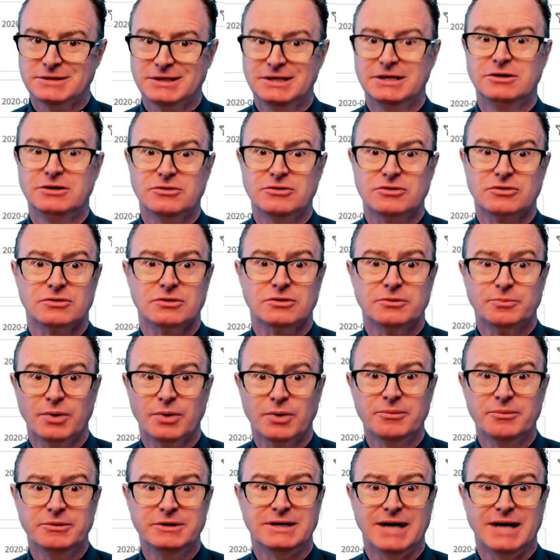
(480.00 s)
get you through
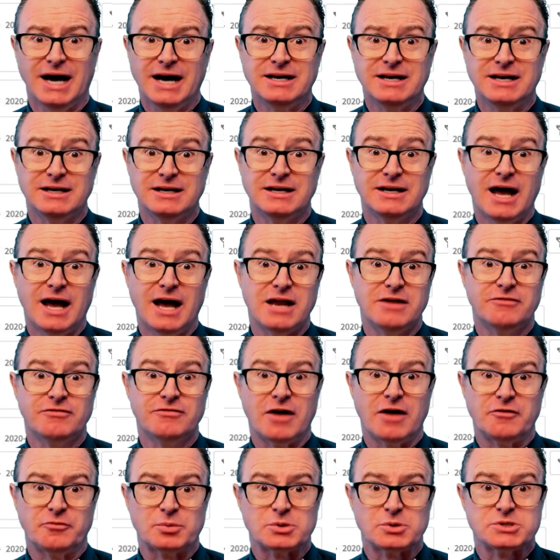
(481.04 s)
probably 90 to
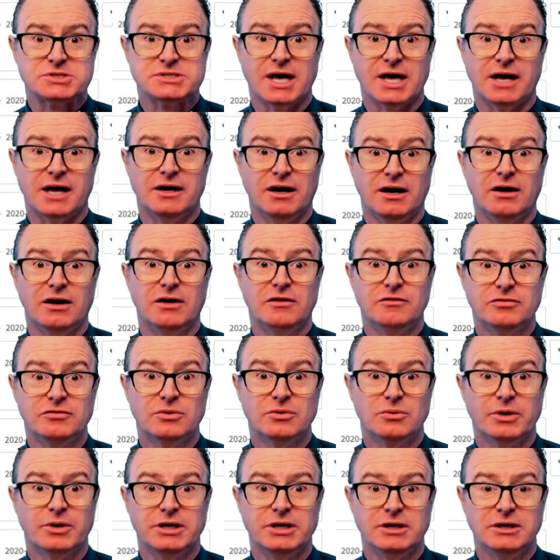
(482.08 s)
95% of
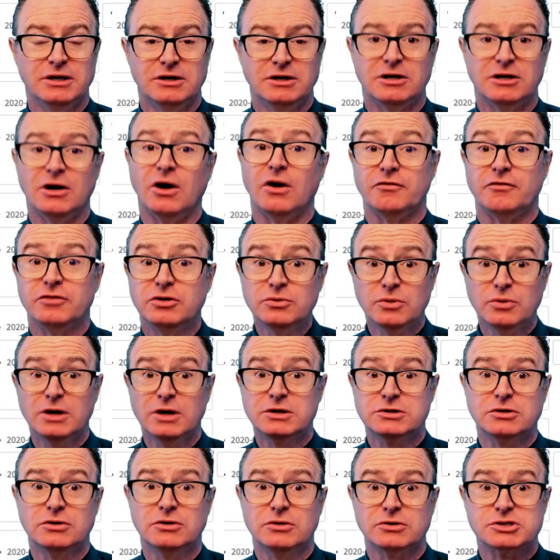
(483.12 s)
what you need to know. If you want
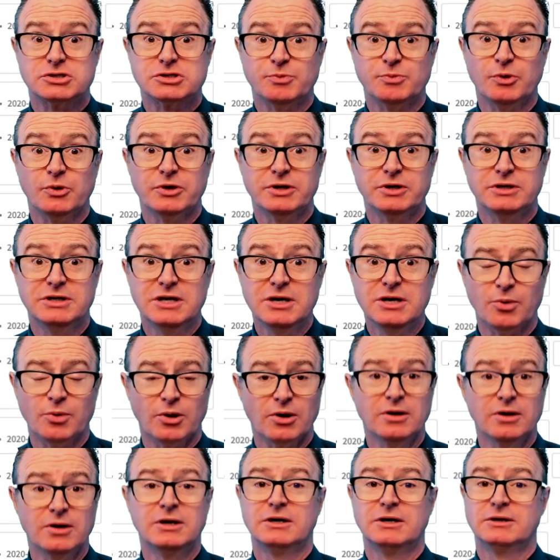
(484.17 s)
to go exploring
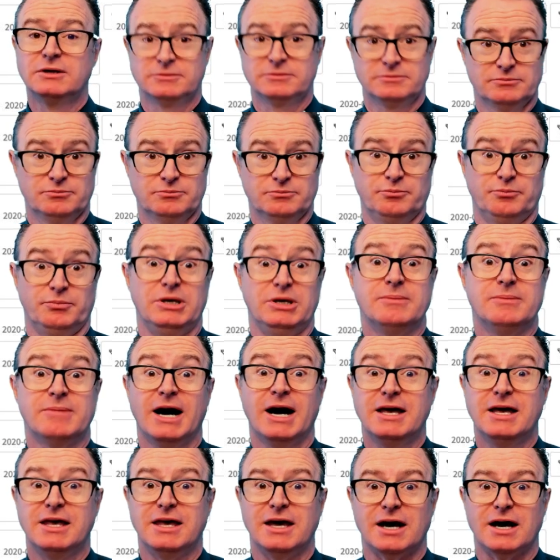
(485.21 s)
deeper, be
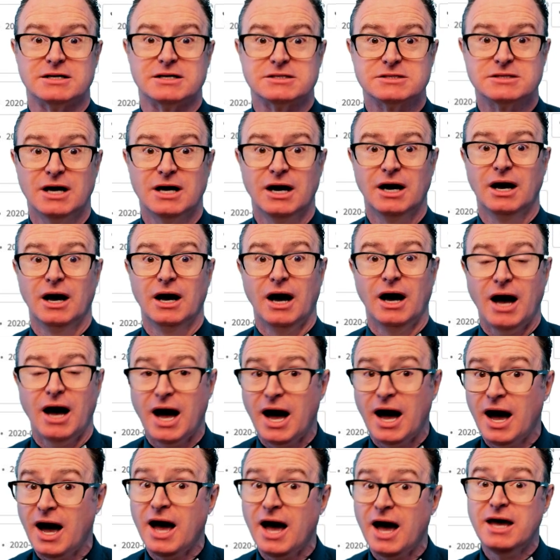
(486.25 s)
my guest.
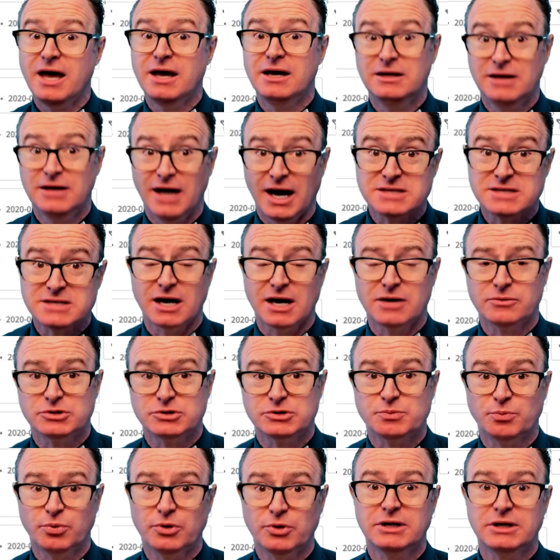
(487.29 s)
As I was
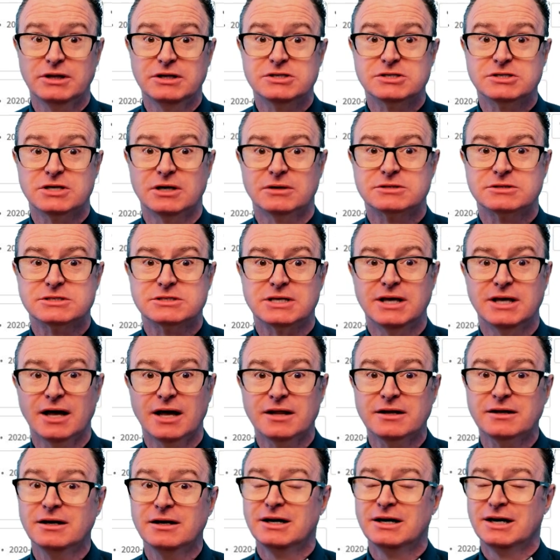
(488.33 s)
putting these notes
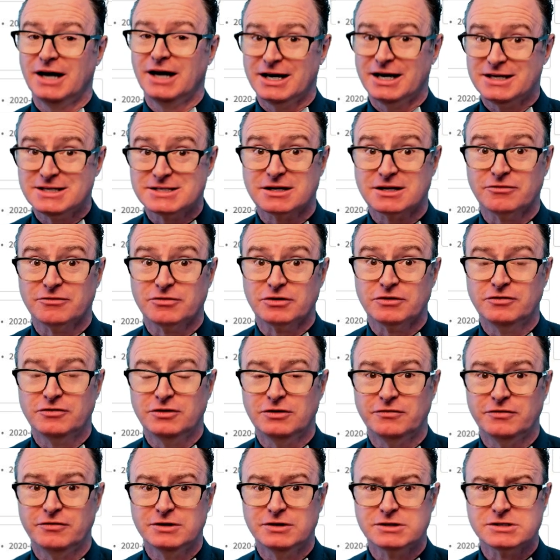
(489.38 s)
together, I discovered a few
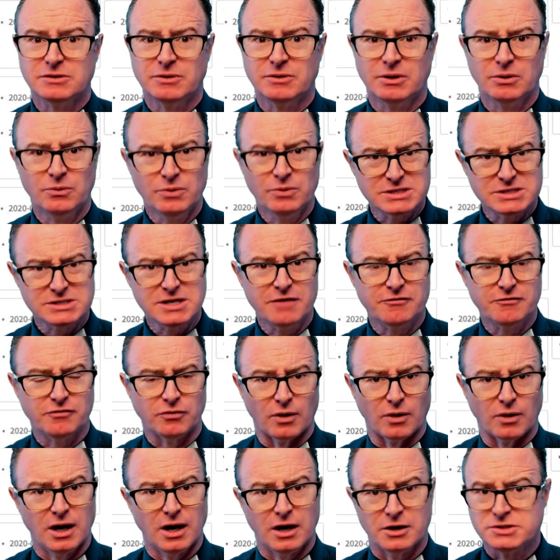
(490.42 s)
fields and went, what is that
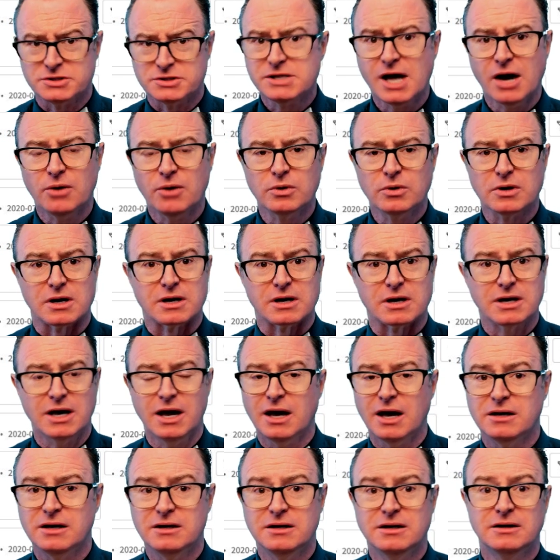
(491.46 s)
for? How does that work?
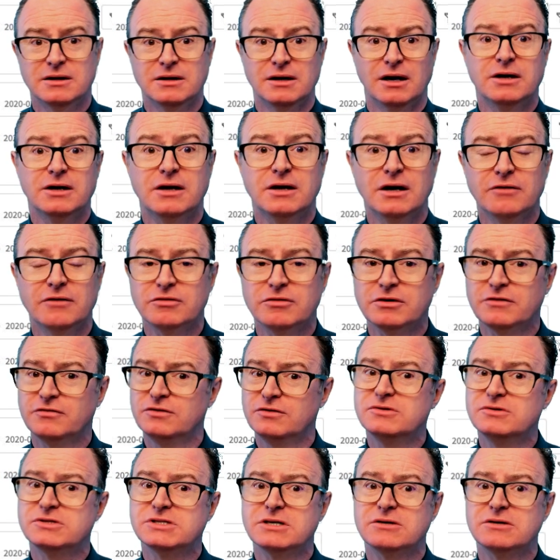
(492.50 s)
And uncovered a
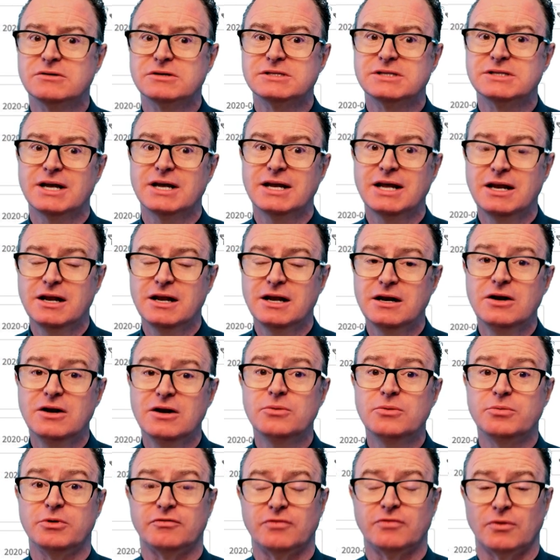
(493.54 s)
few secrets that I didn't know
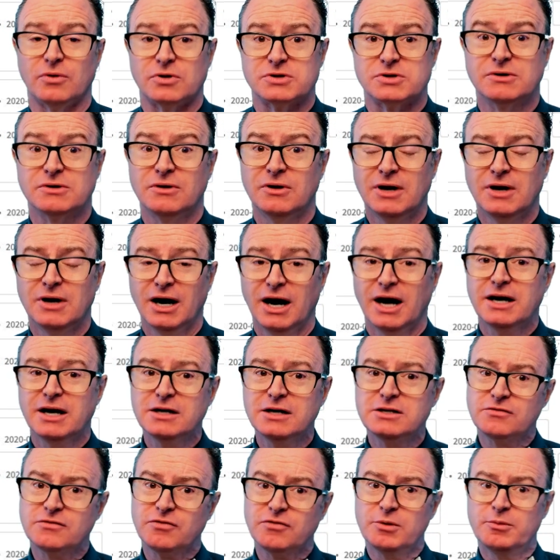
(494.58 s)
before. So I got
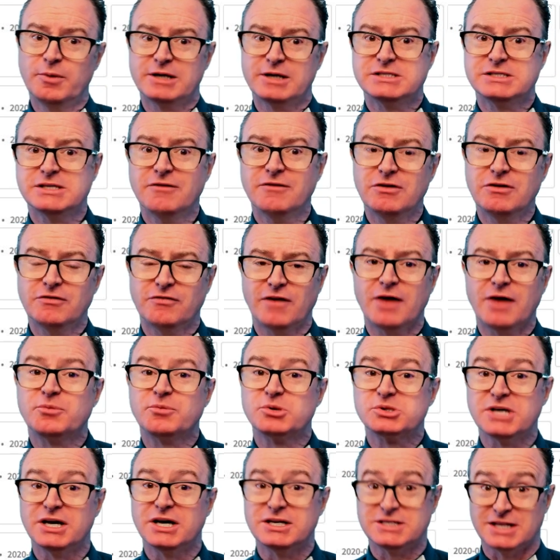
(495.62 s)
you from about
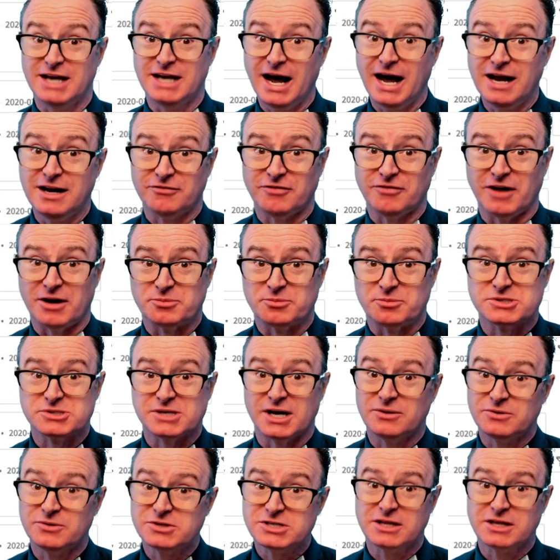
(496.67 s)
75% to
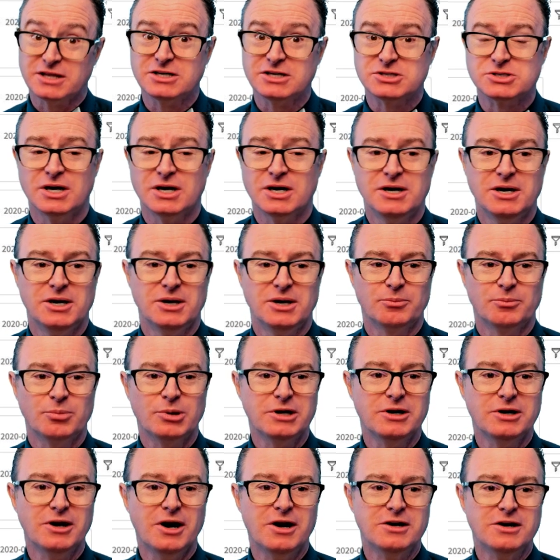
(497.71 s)
95%, which I think is pretty
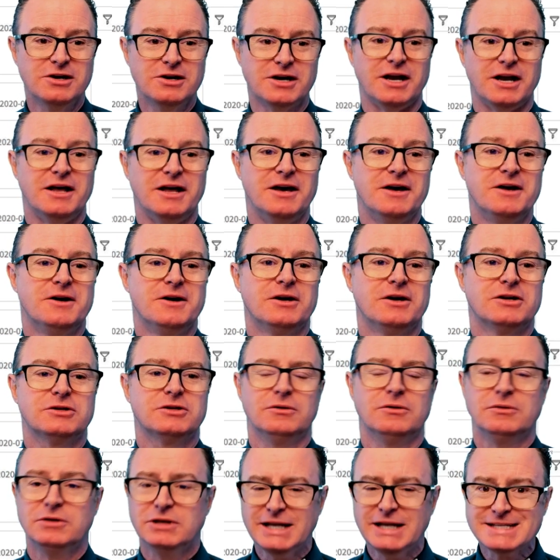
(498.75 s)
darn good.
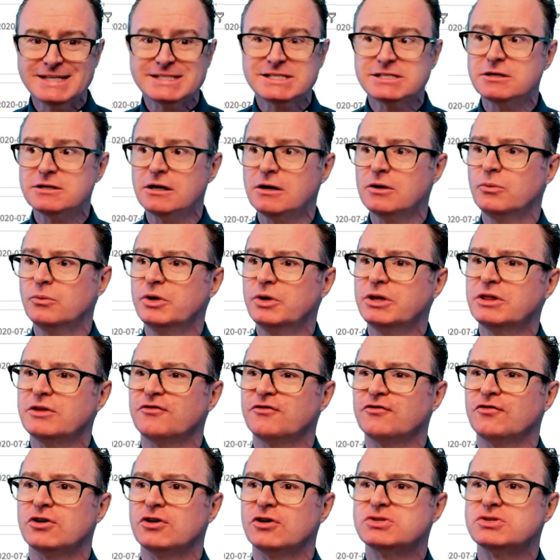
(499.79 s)
So let's start with the
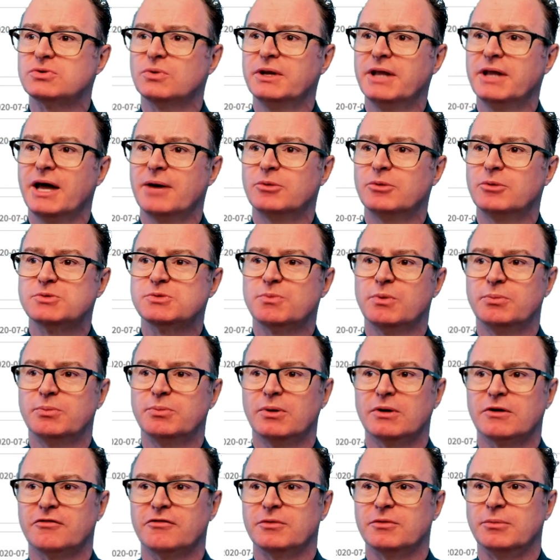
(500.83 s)
first one that most
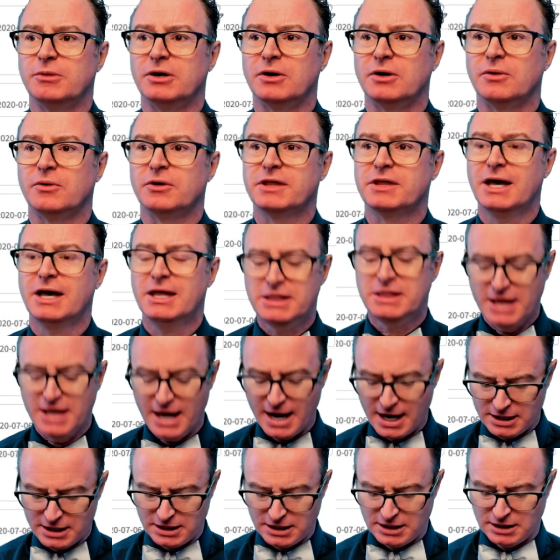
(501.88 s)
people are familiar with, and
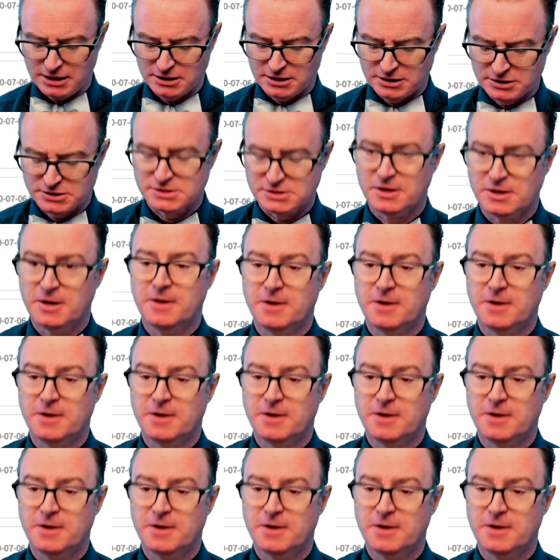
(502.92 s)
that is